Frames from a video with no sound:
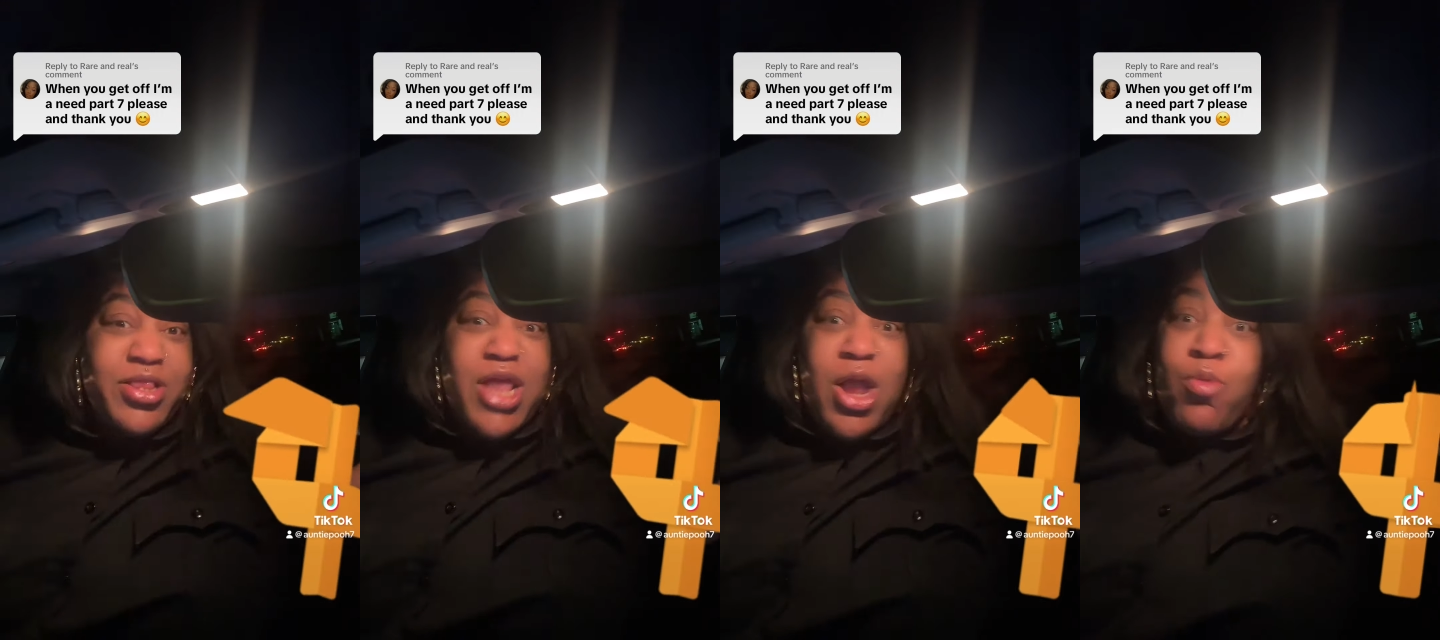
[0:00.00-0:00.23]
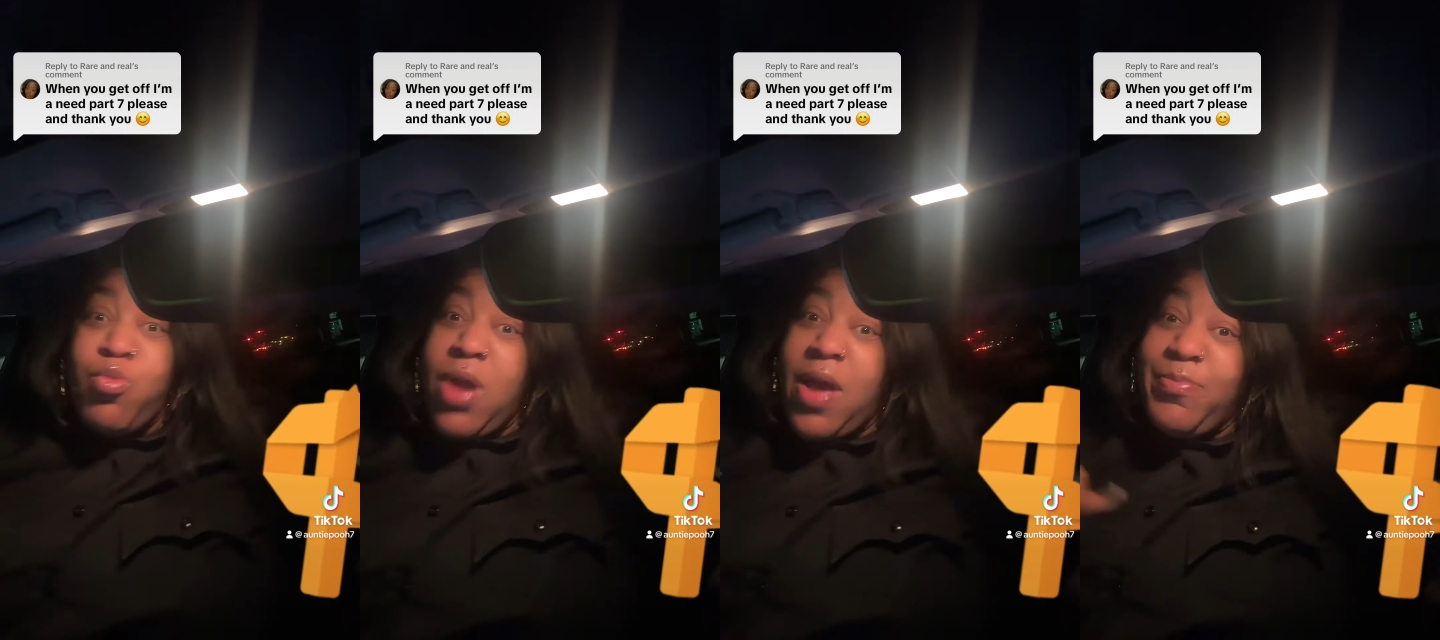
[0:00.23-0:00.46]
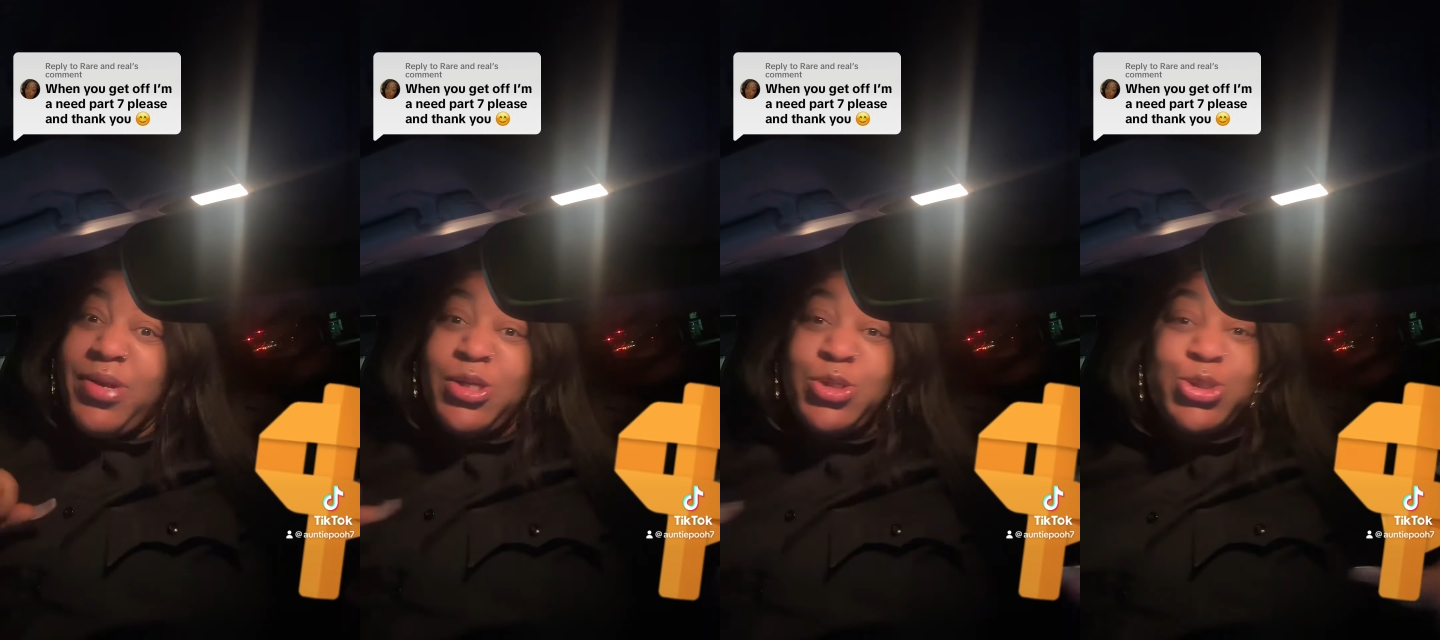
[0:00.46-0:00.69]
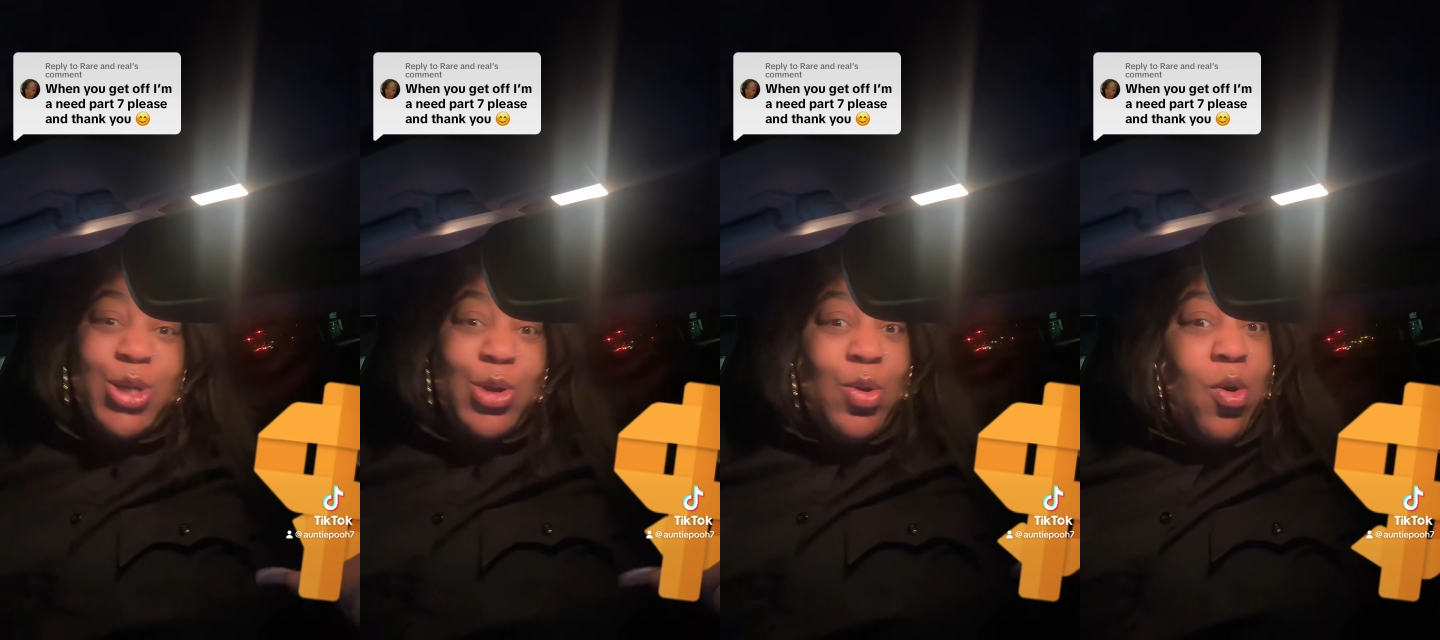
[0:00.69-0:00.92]
there rumbling
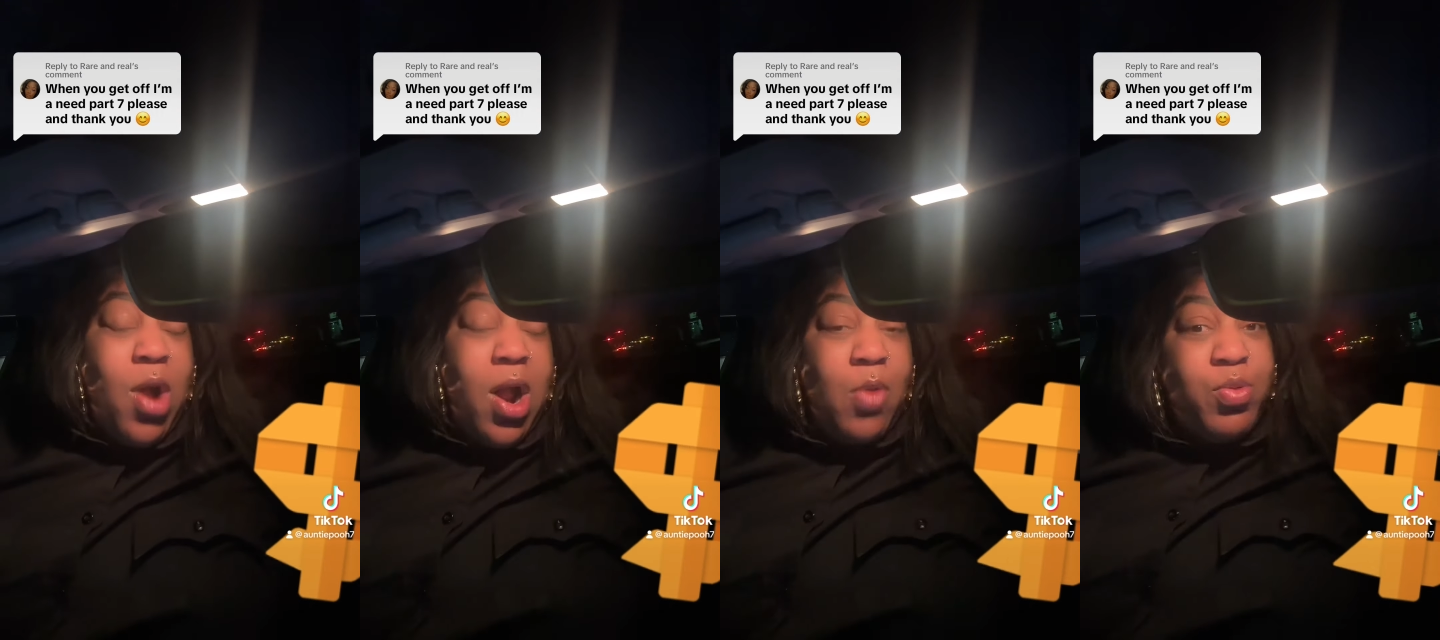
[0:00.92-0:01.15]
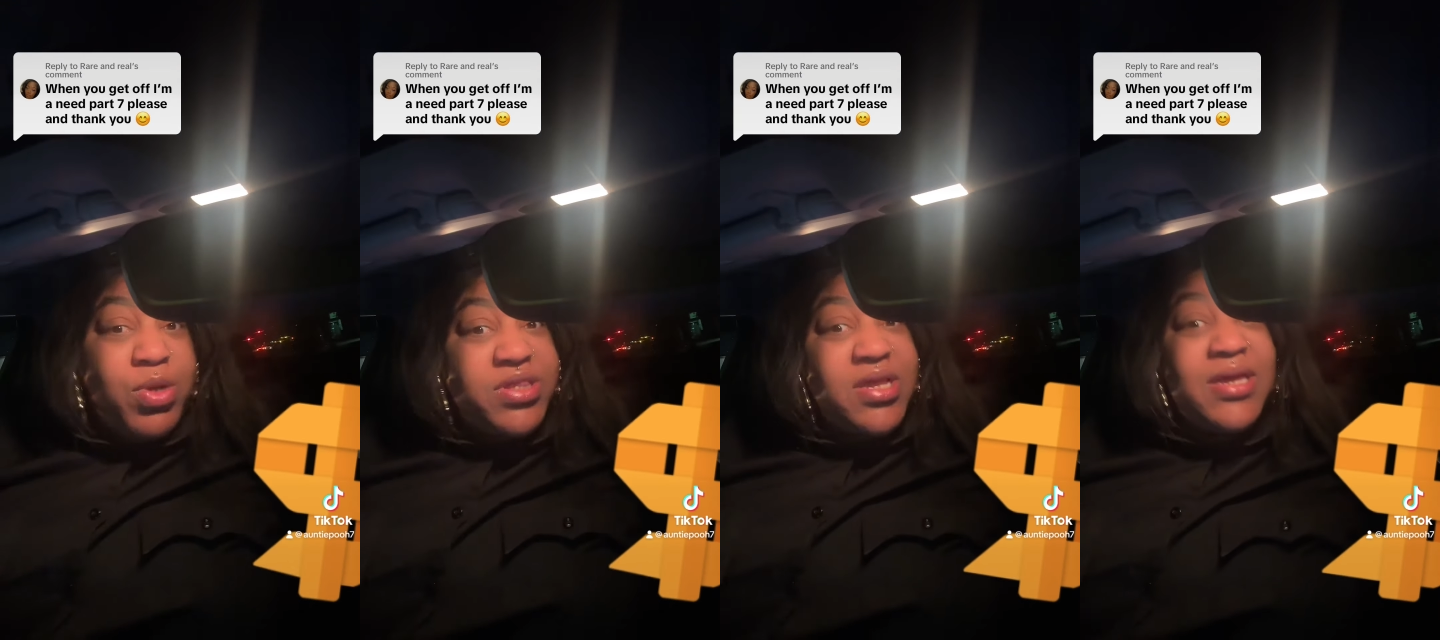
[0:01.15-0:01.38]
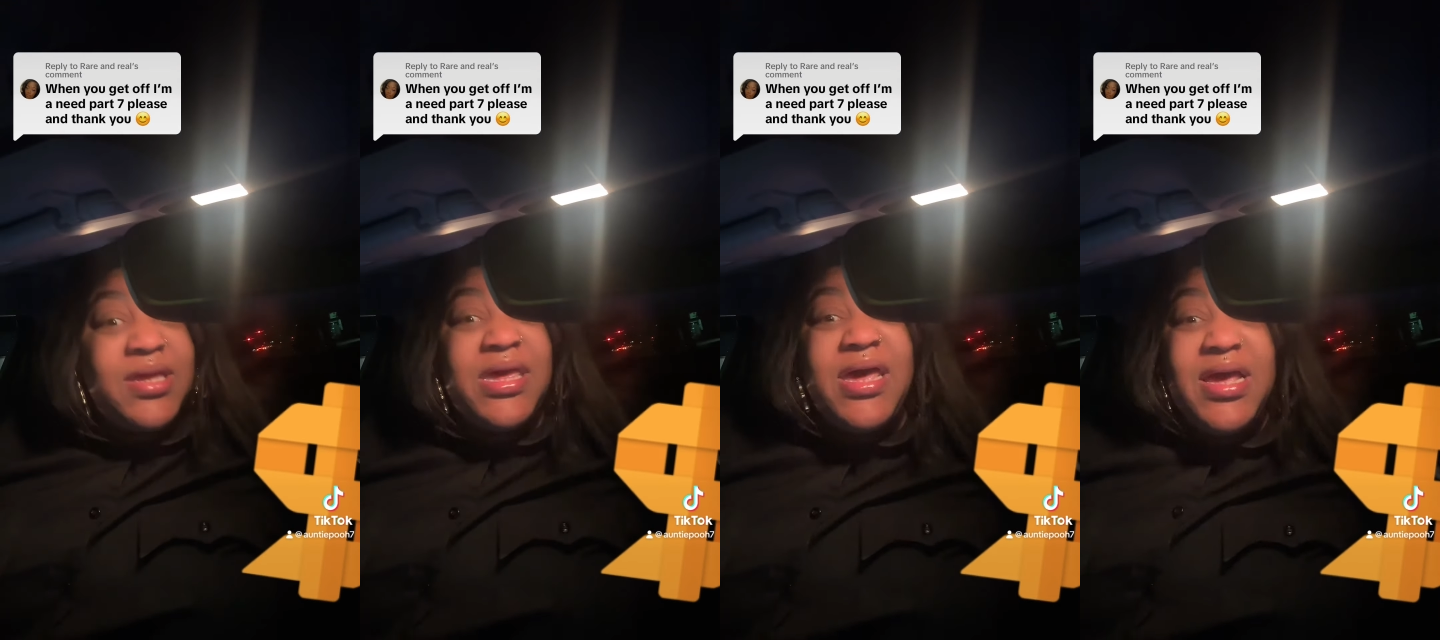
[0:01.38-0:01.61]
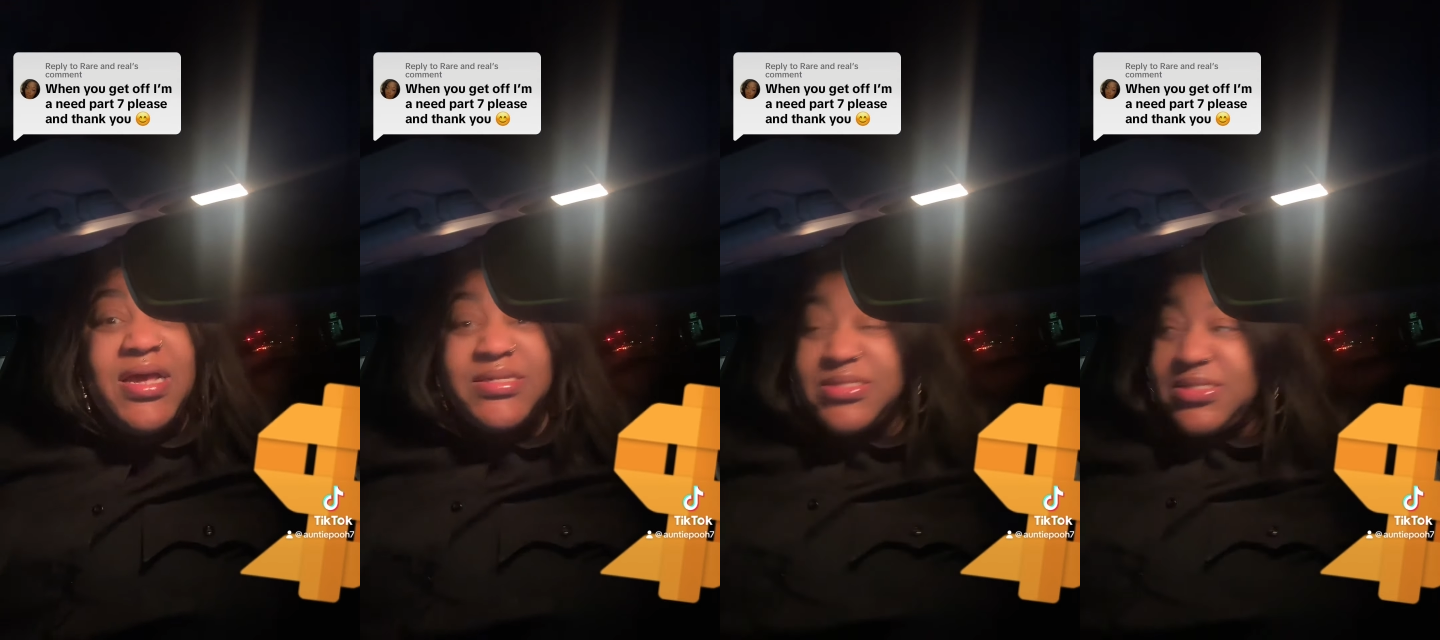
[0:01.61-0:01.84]
so hard with the
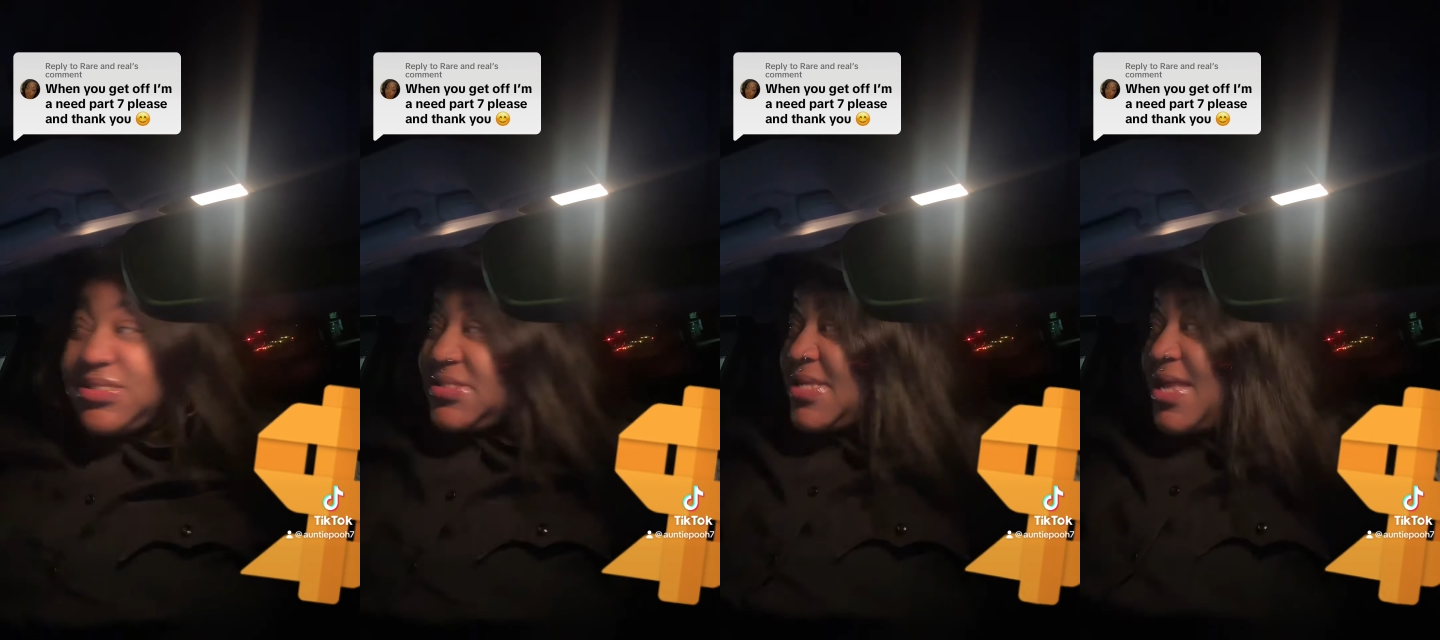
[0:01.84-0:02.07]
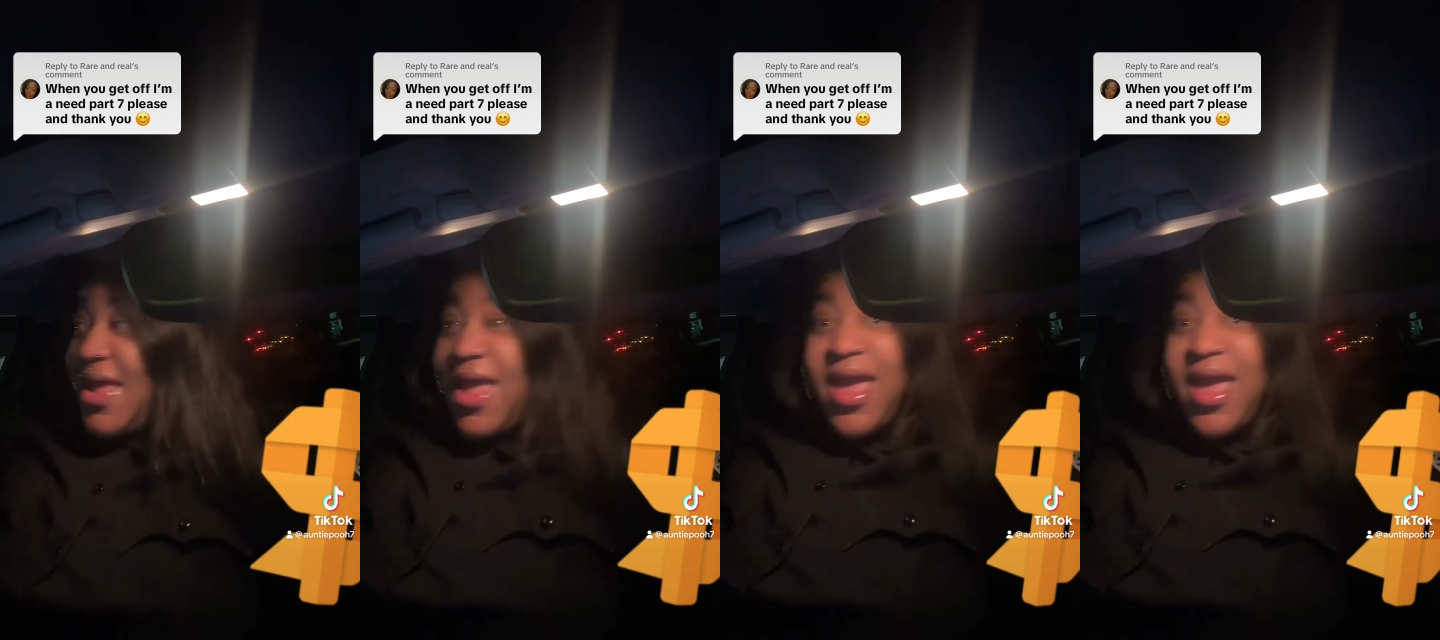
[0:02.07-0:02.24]
cousins